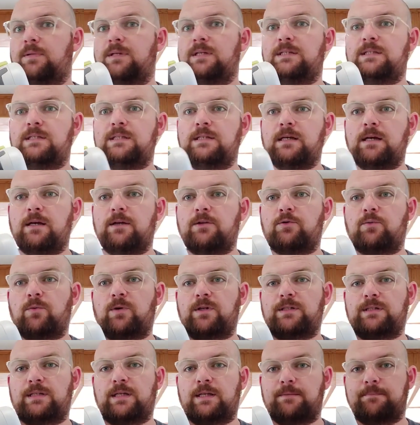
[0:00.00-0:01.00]

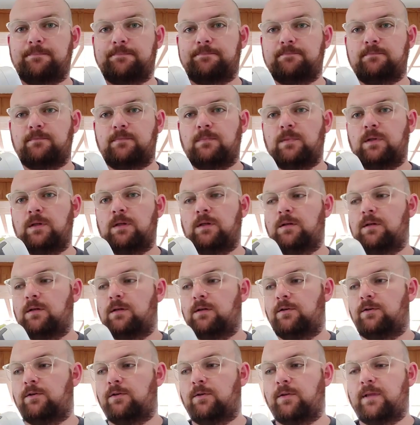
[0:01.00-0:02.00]
PTH110.
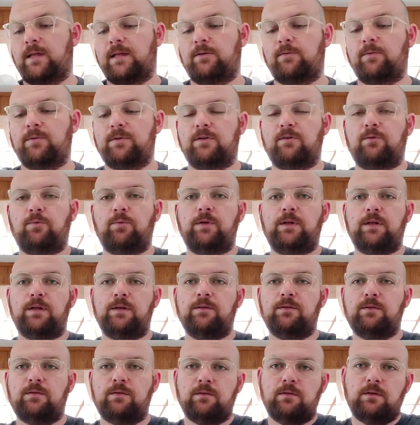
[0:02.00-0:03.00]
So that's what this one
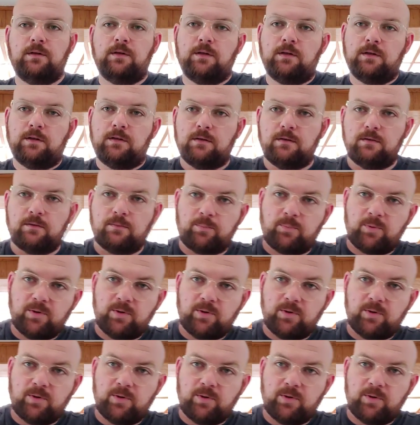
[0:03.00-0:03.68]
is. It's